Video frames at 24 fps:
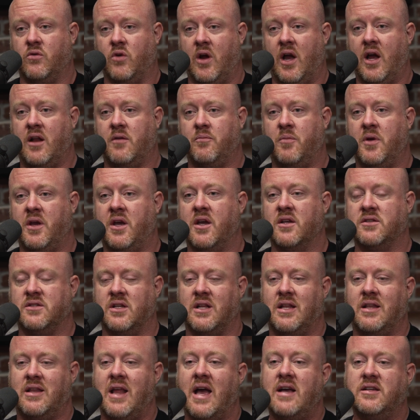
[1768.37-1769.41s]
Right? Because the
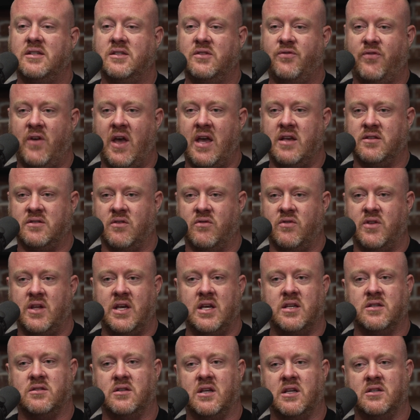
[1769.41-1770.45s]
next phase of
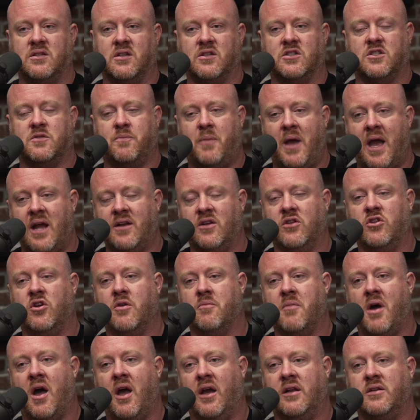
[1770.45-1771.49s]
this is expanding your
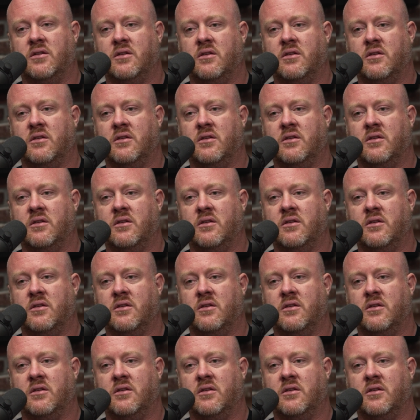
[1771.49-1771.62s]
mind.